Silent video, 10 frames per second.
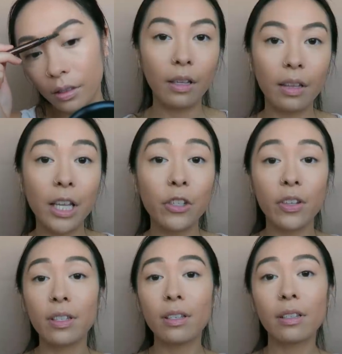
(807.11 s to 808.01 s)
And then
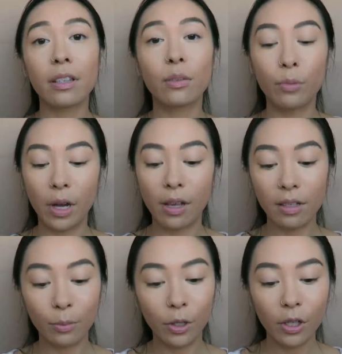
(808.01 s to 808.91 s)
just to set the
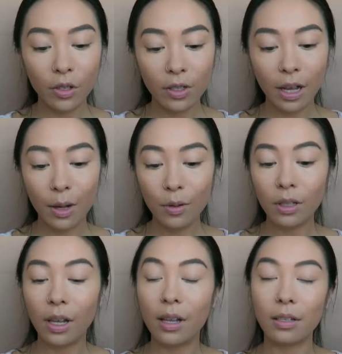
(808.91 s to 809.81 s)
brows, I'm going to use the
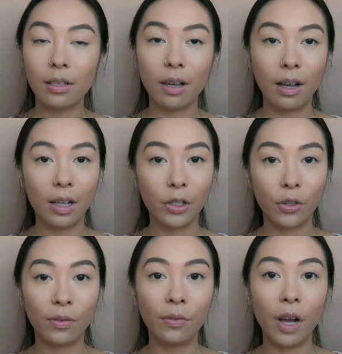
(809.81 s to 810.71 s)
Hourglass
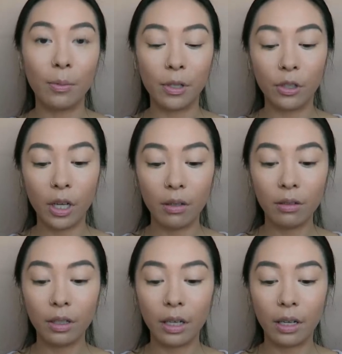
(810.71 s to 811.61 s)
Arch Fiber
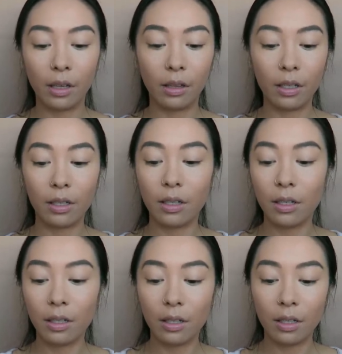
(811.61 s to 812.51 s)
Gel, and this
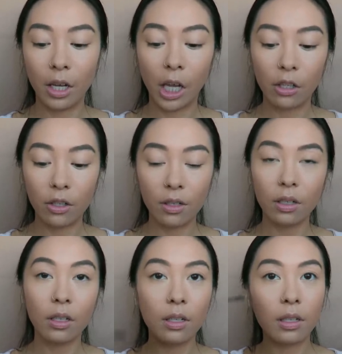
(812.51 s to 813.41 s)
is just
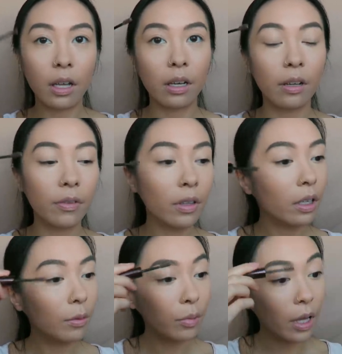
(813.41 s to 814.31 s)
going to set
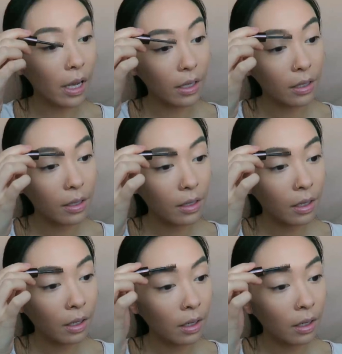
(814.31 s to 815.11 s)
everything in place